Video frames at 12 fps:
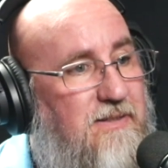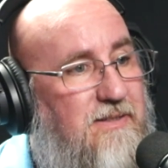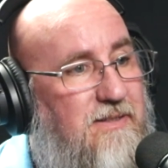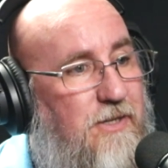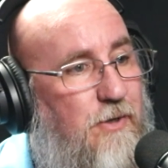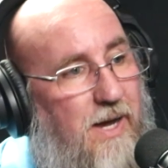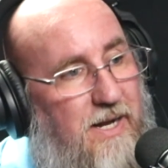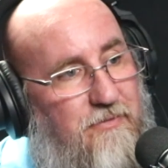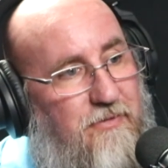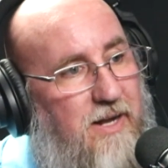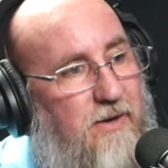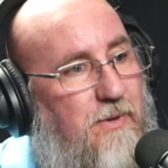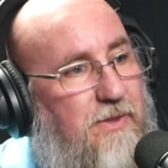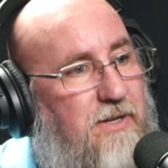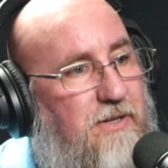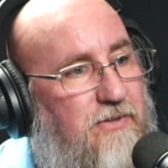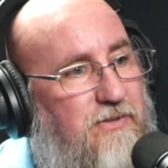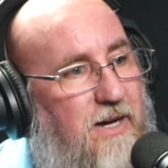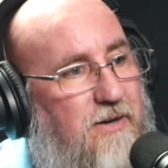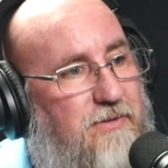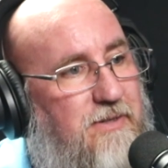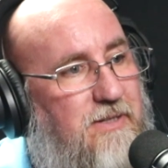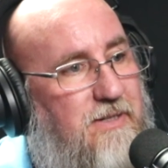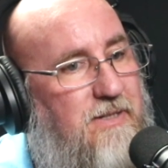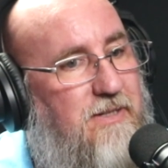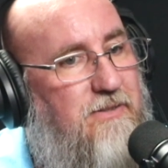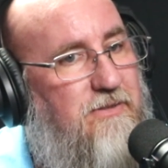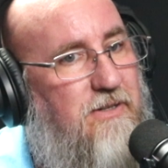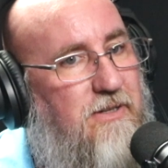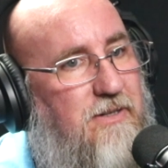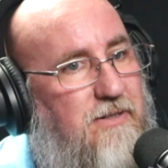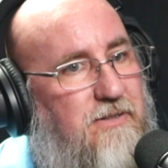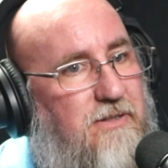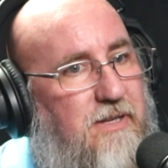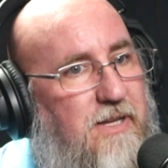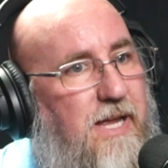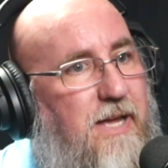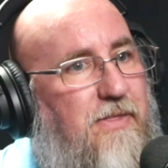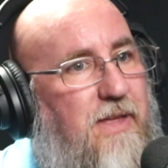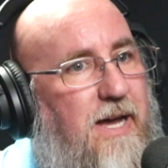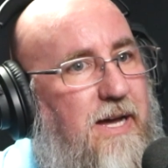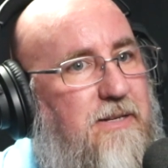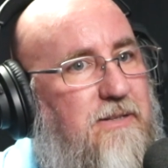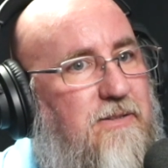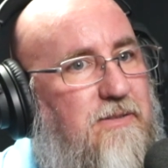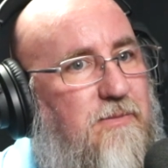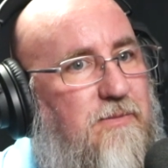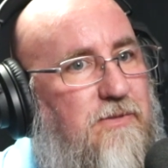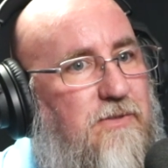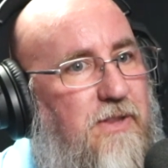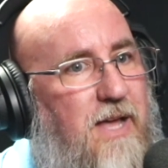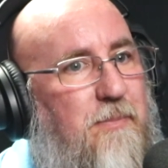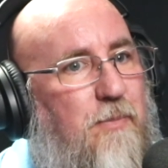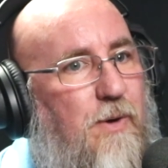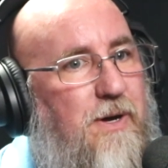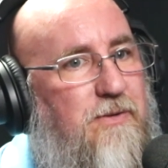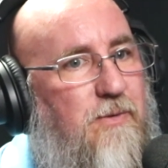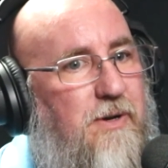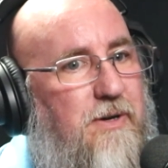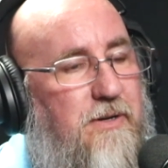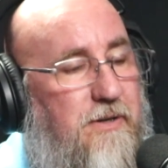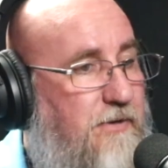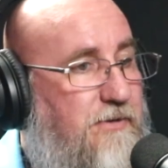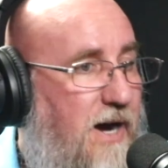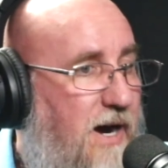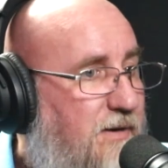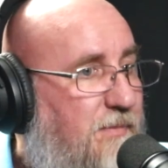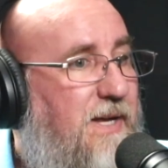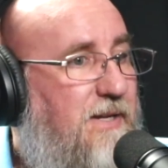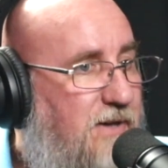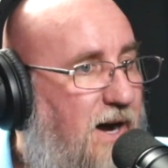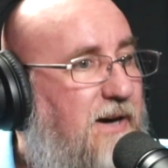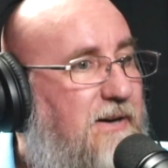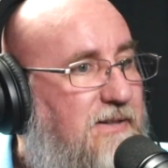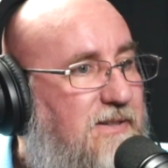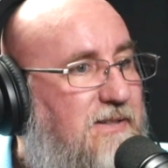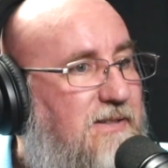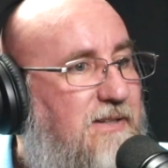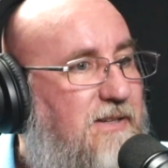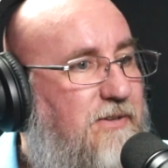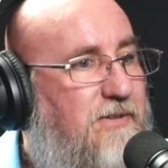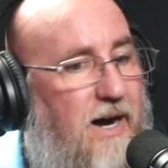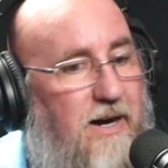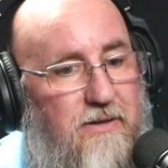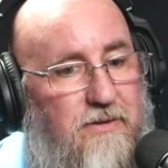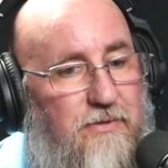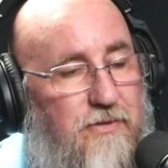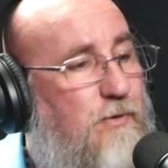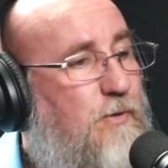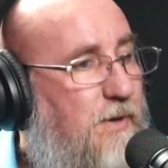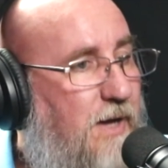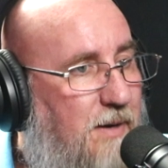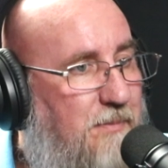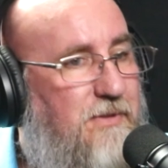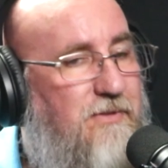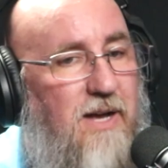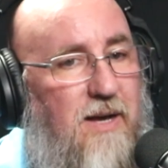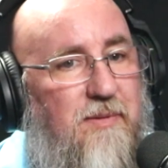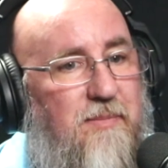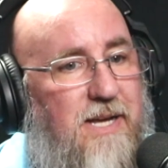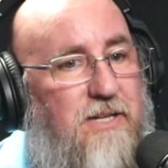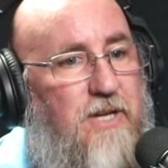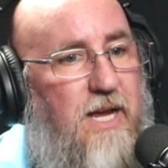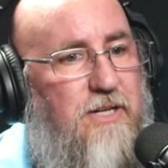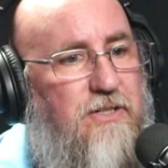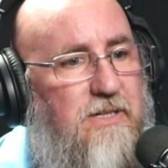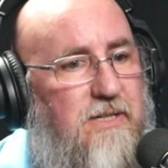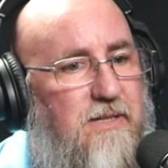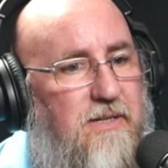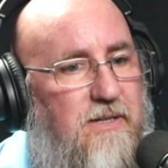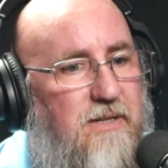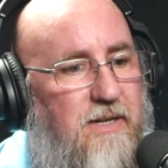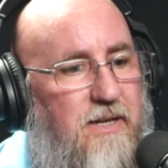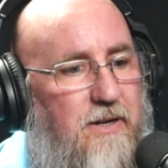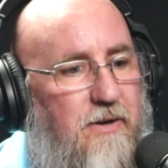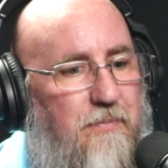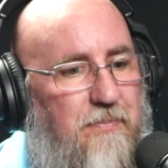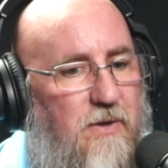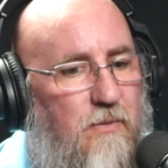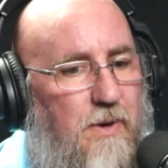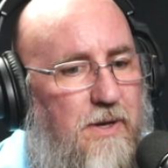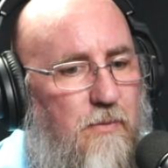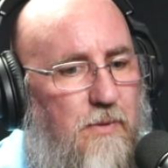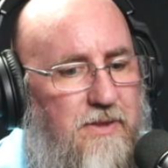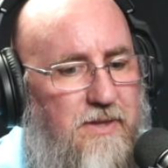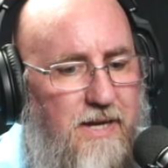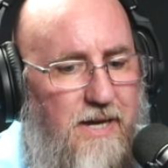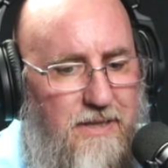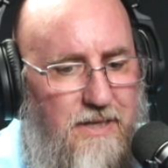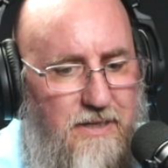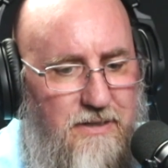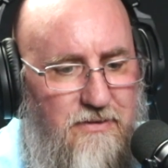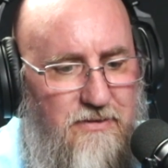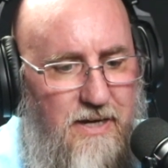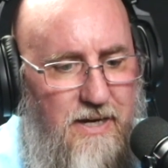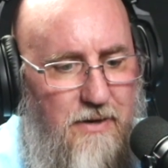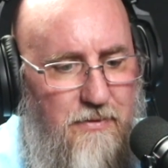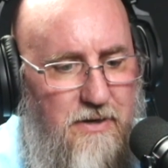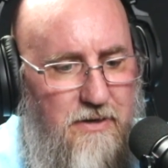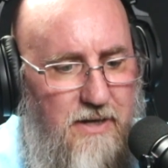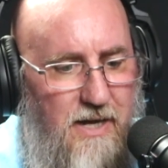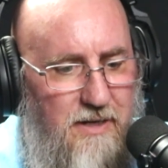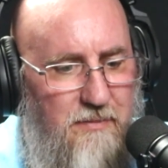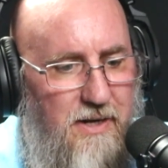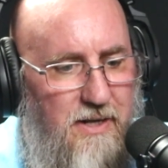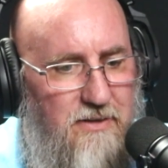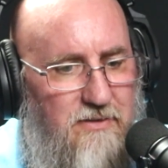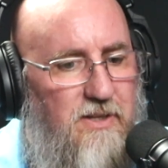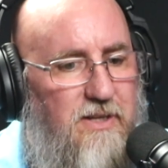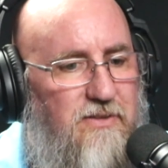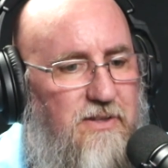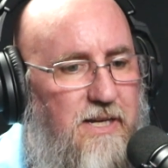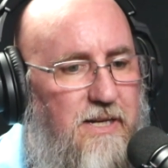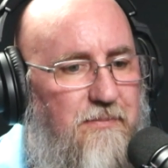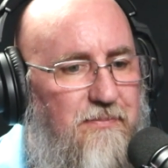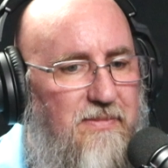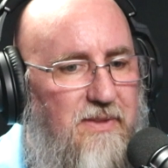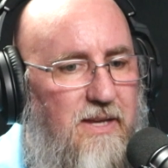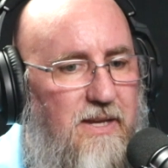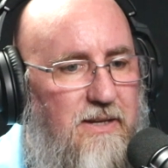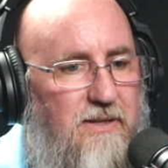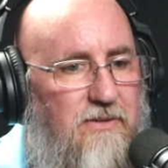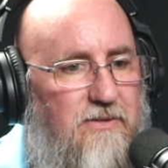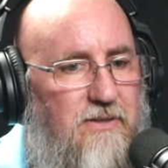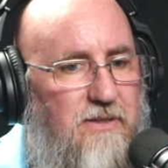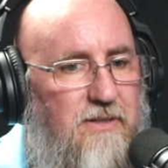You had to find it within yourself to get that to that point to where you're tired of being tired. You're tired of screwing up. It's time to make a change. You know, one thing I'd like to say out there to anybody that's listening is,